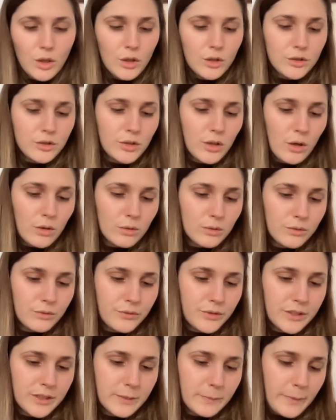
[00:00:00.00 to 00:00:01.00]
So
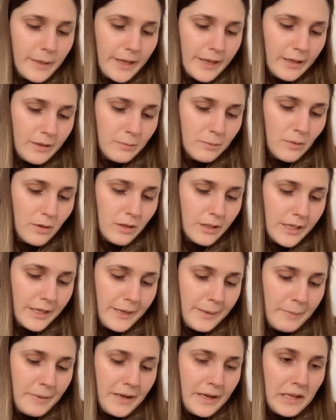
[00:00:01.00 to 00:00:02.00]
first pen, marking
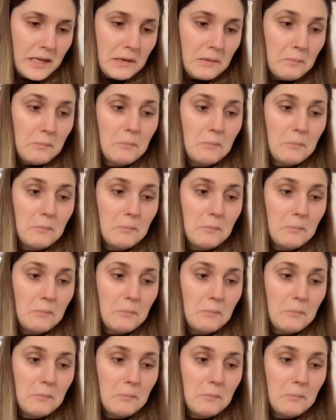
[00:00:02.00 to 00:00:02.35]
pen.